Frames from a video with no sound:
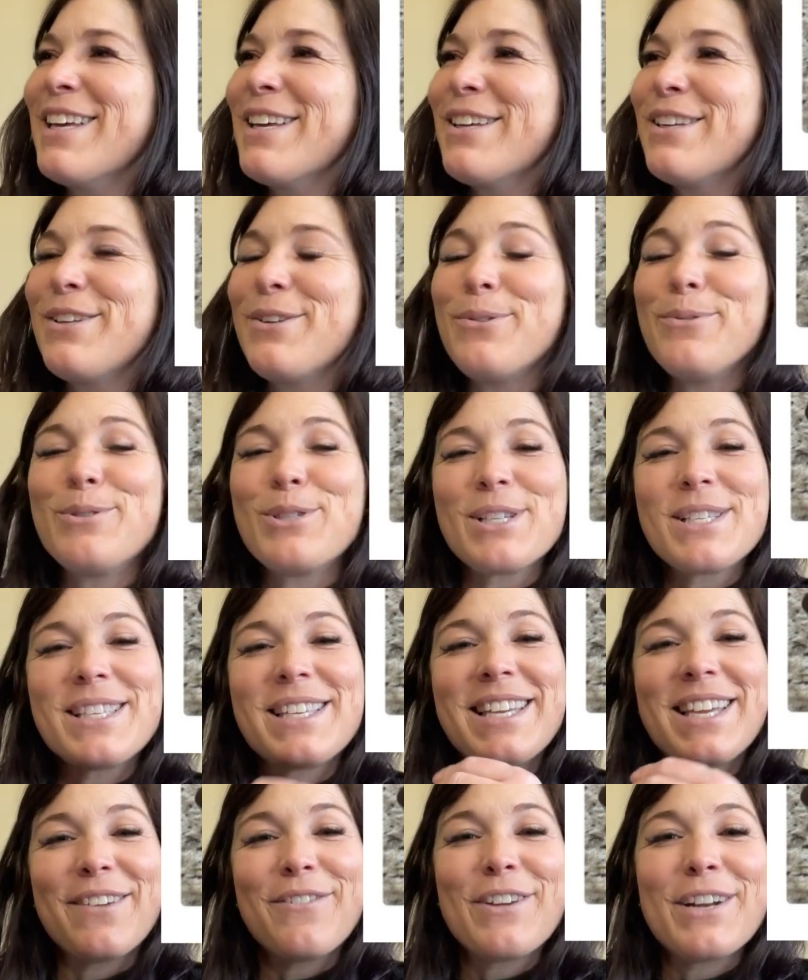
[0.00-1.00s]
you just
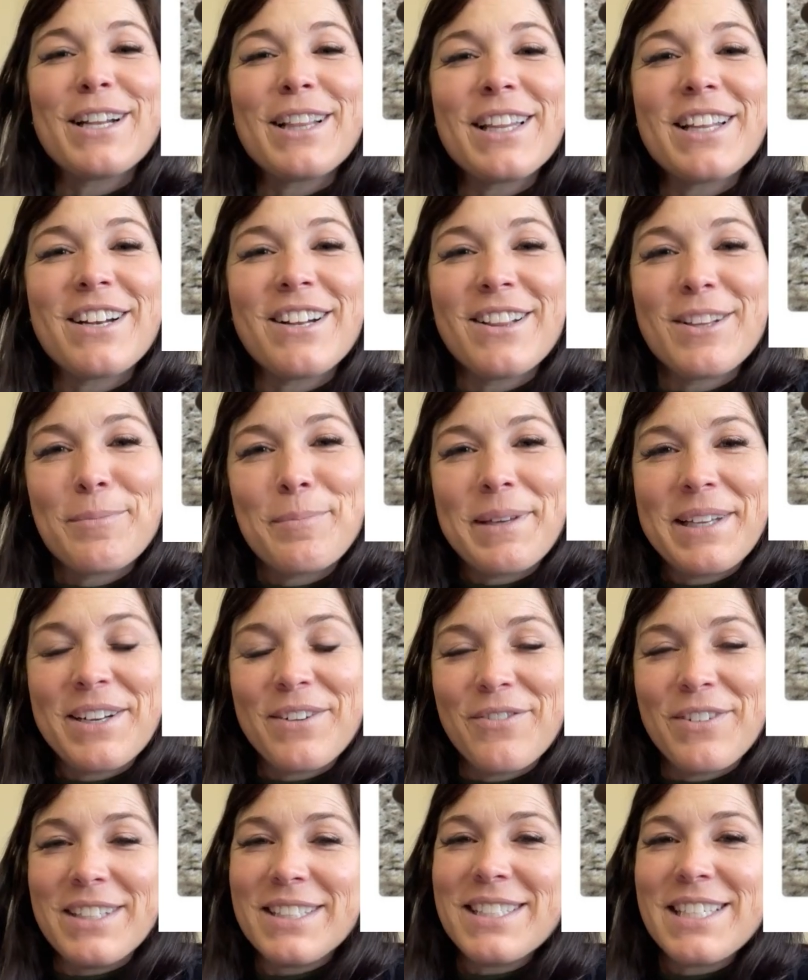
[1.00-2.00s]
give it a little bit
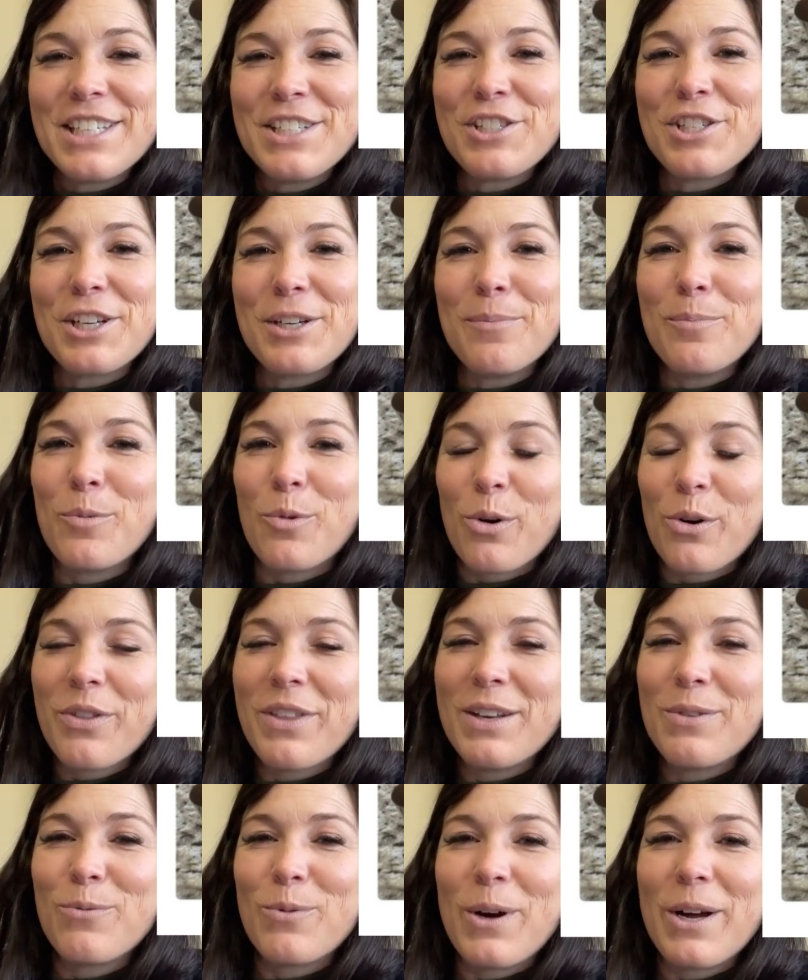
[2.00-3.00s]
of attention more
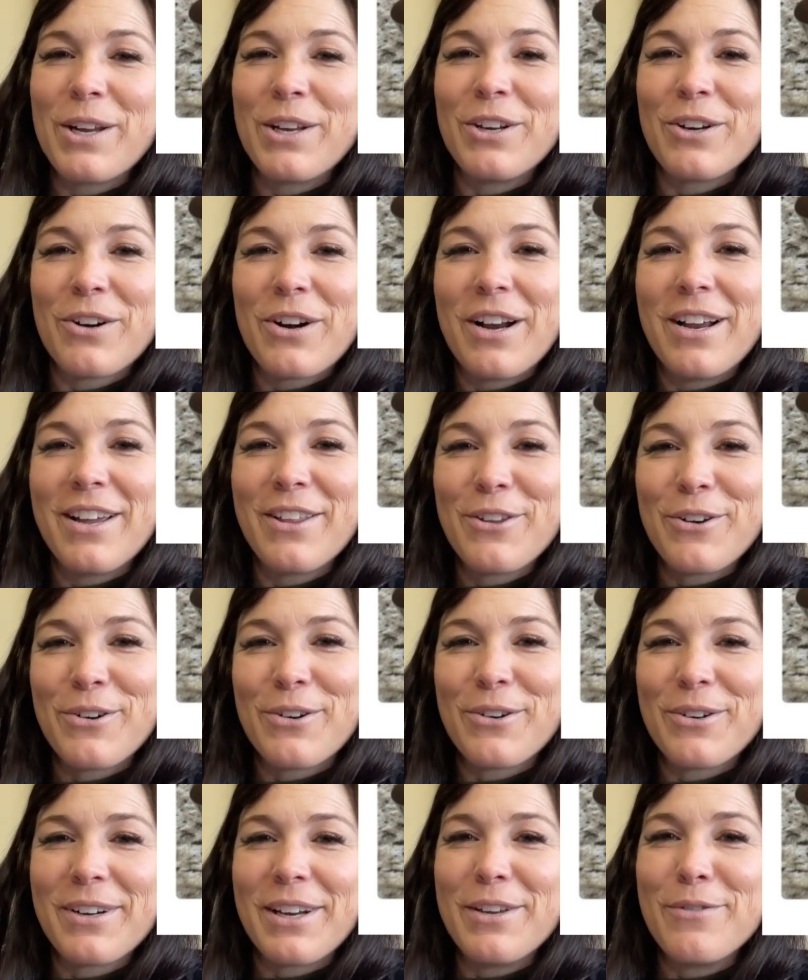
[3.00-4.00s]
than what your
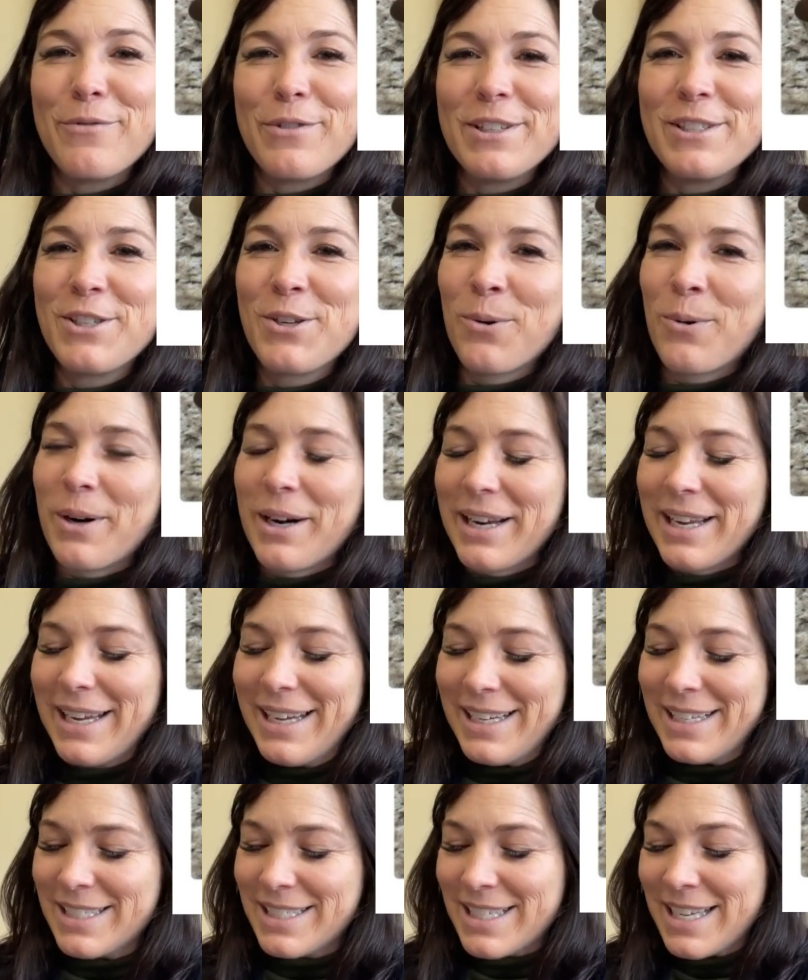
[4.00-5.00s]
other inventory
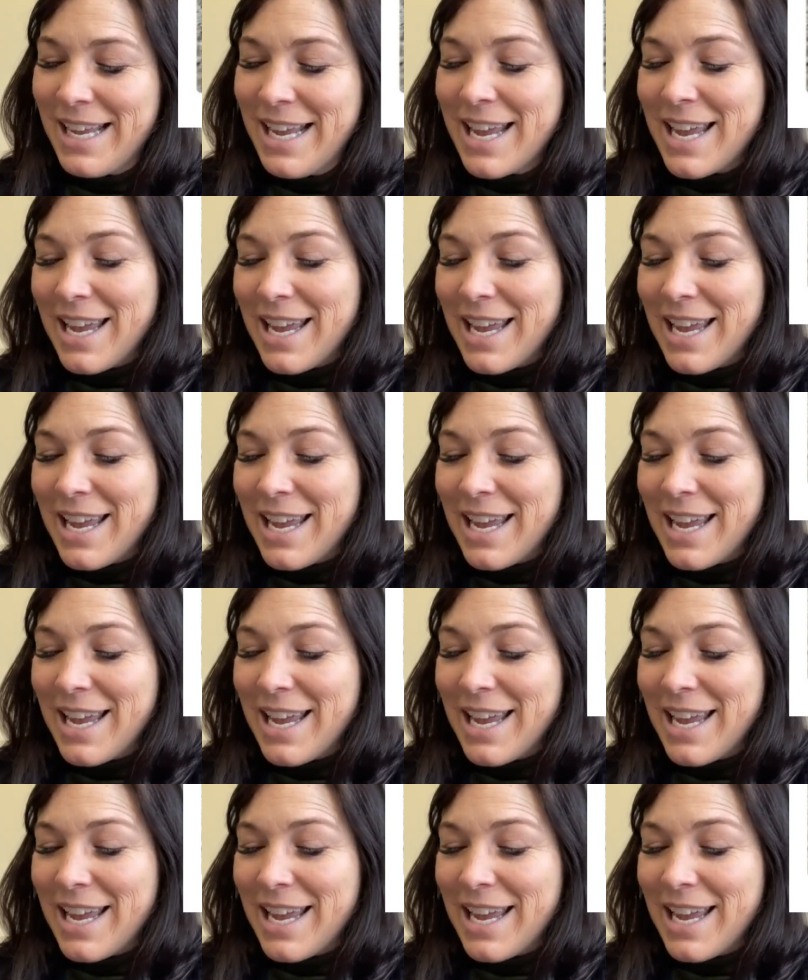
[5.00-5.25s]
gets